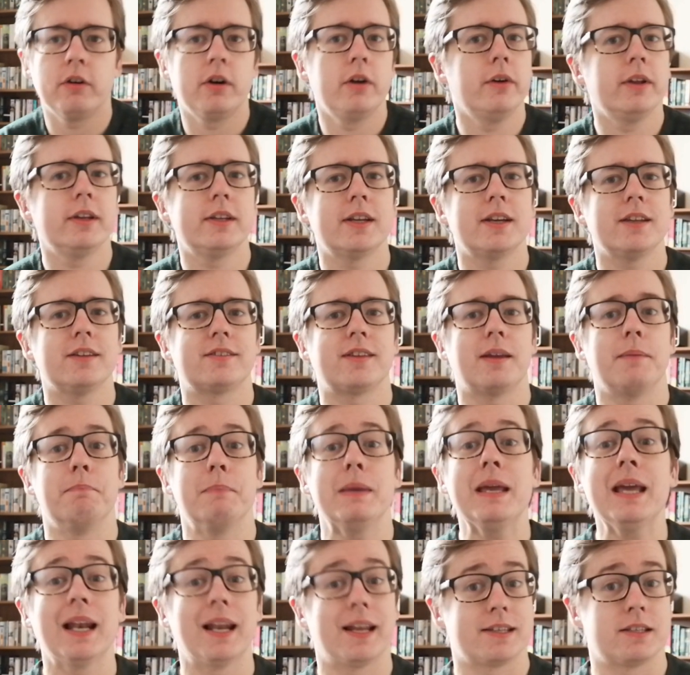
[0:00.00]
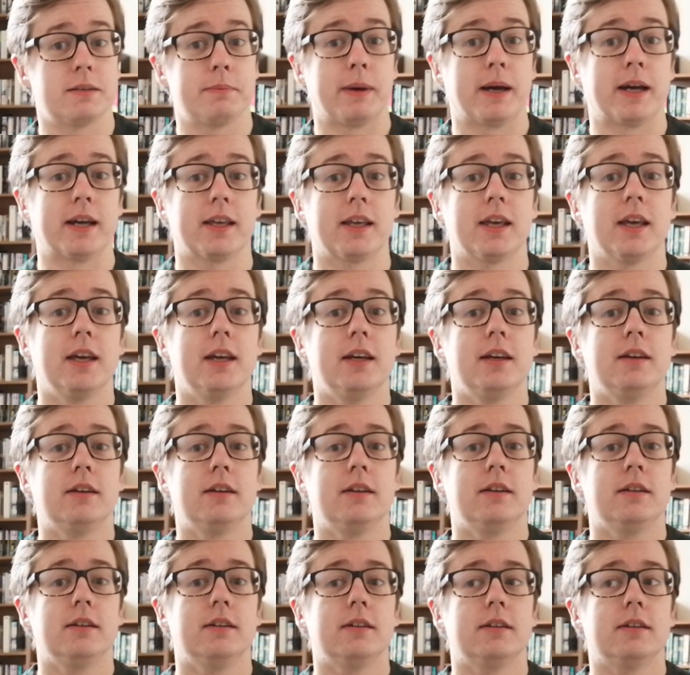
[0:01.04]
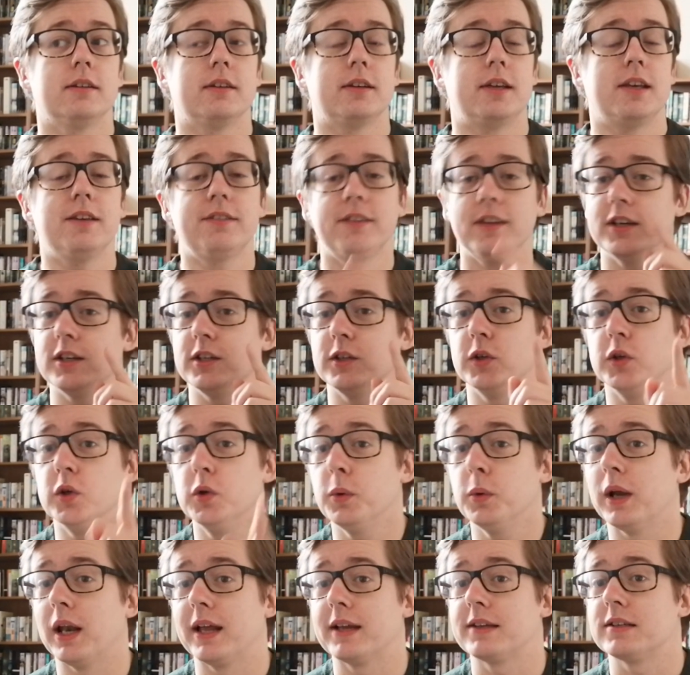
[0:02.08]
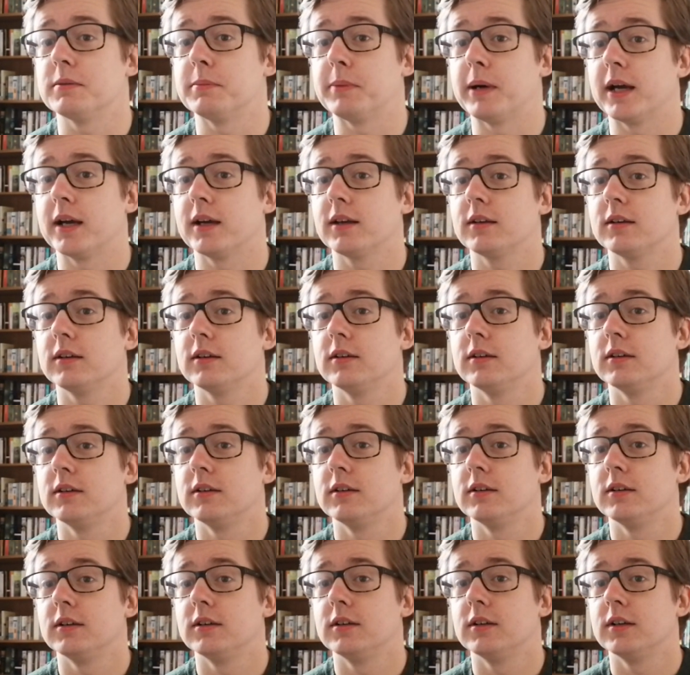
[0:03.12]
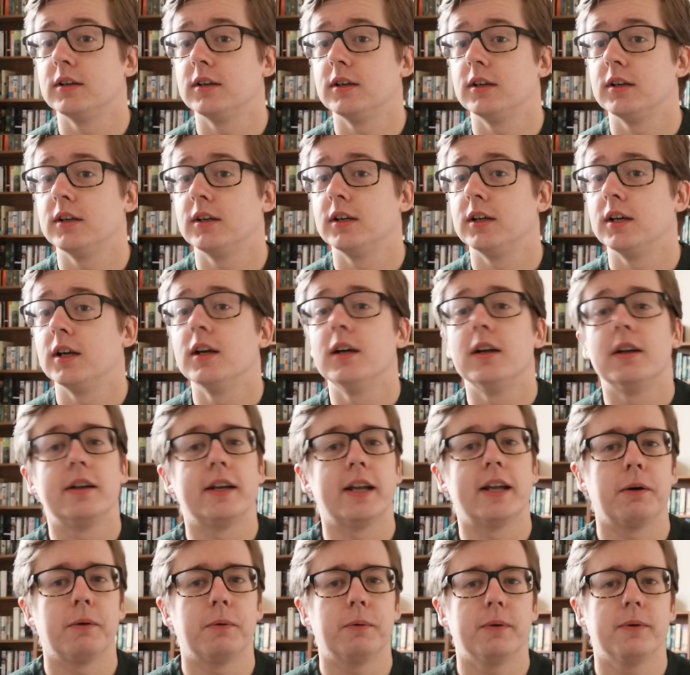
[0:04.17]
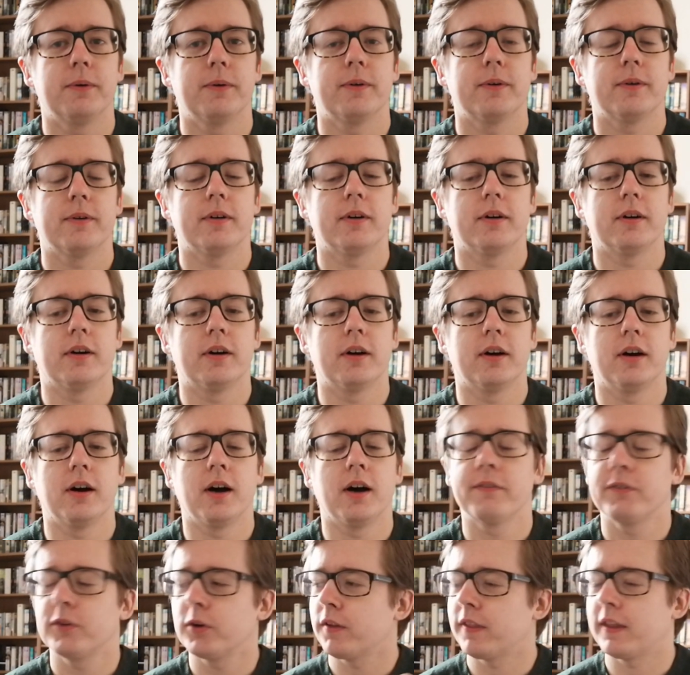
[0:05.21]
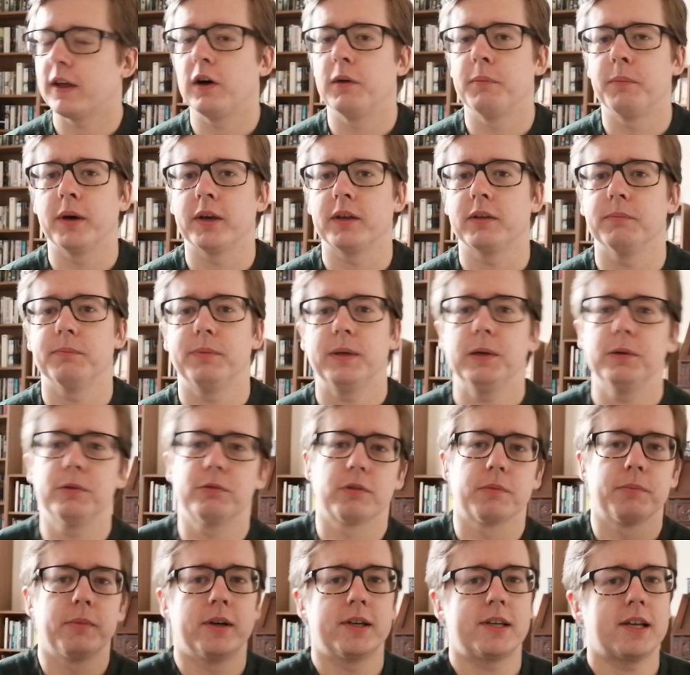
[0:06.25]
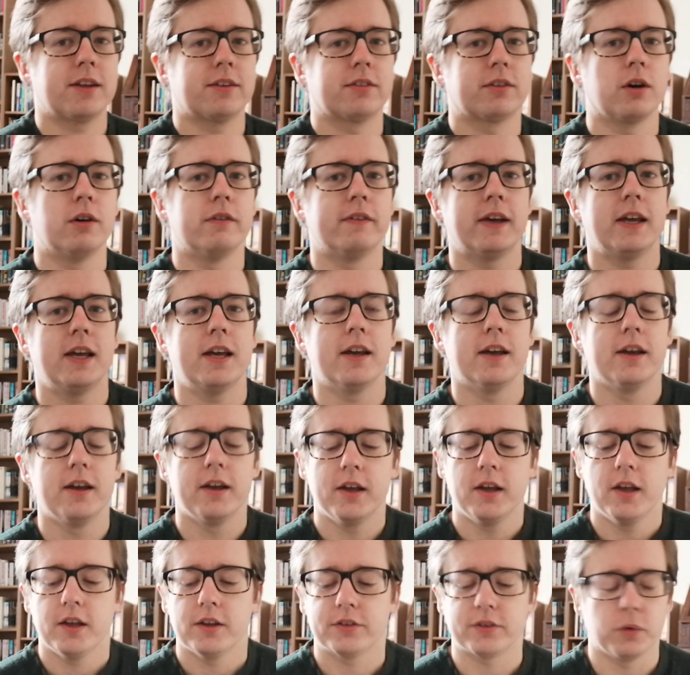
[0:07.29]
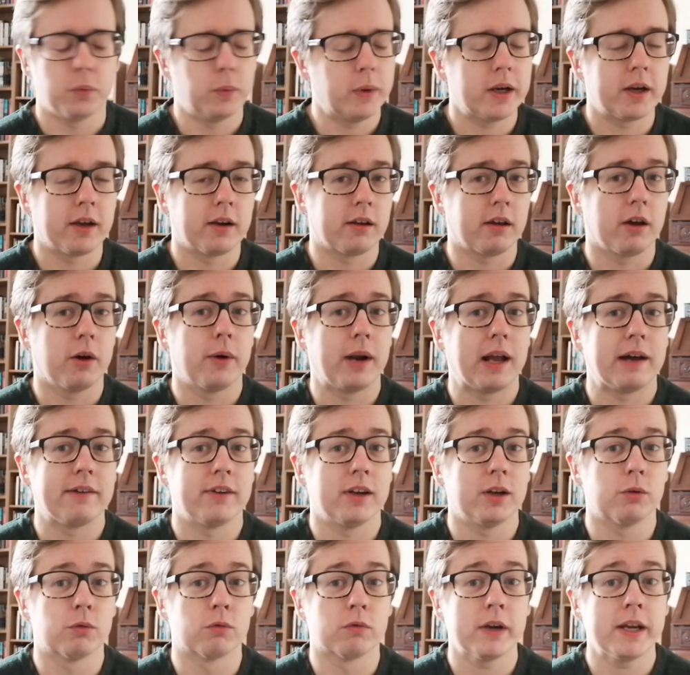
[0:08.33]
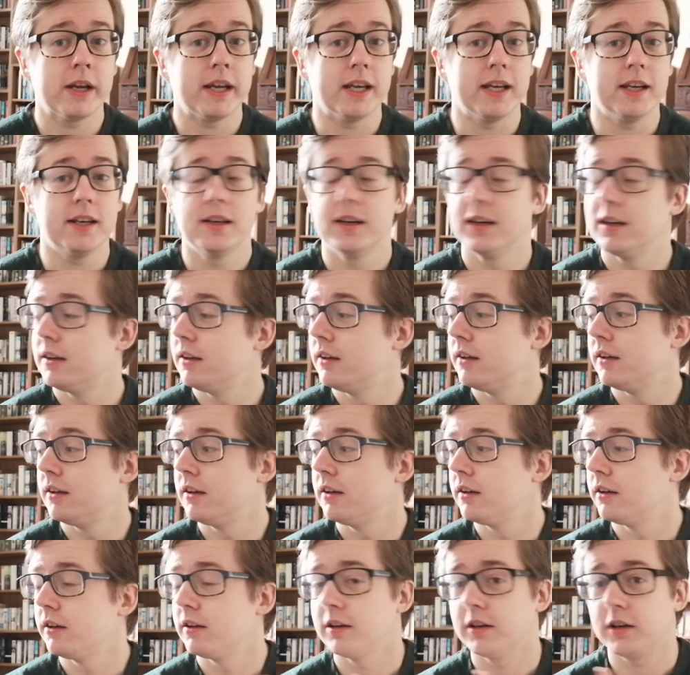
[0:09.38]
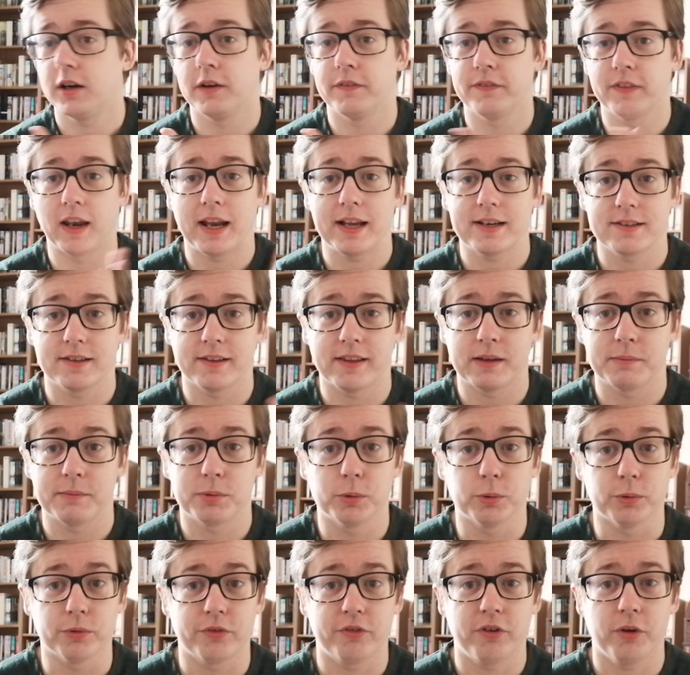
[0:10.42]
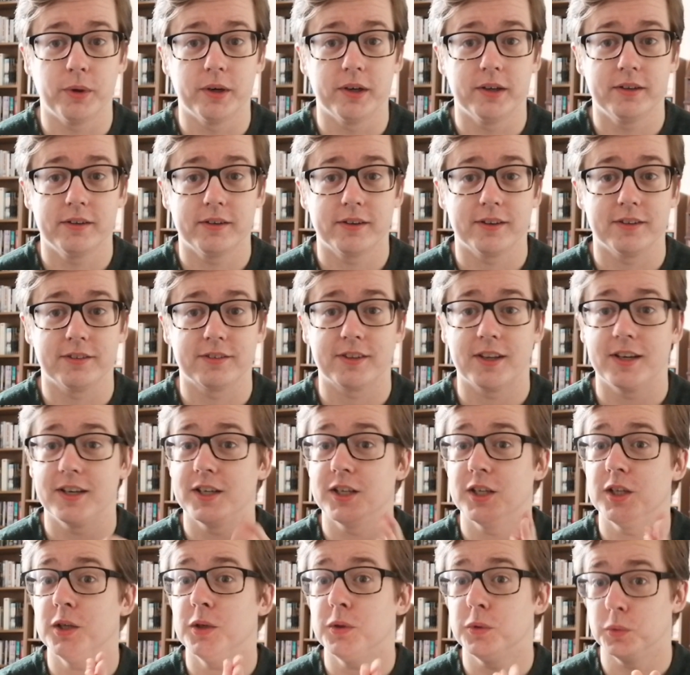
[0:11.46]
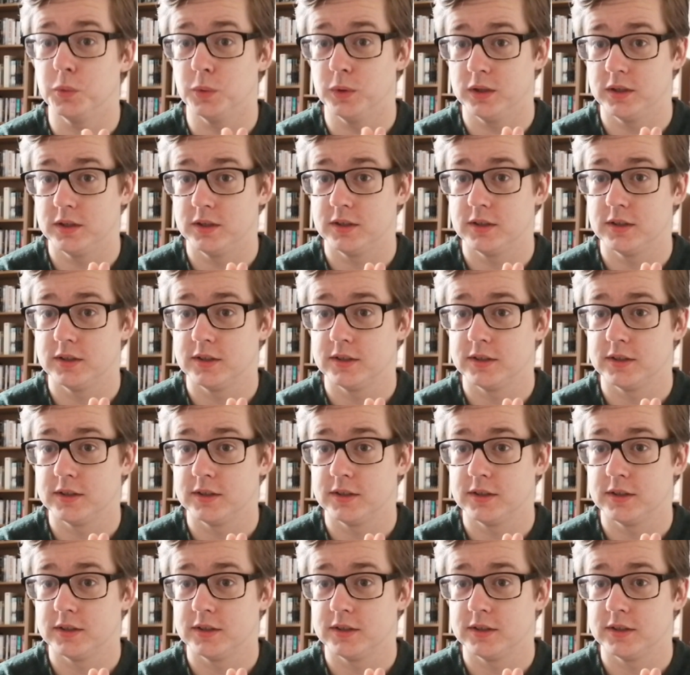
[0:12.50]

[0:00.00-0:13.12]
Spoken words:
And not only did he send me a letter back, he sent you a letter back. Now, I've got that on my computer in my desk over here, so we're going to go and have a little read of the letter that Paul Stewart has sent you.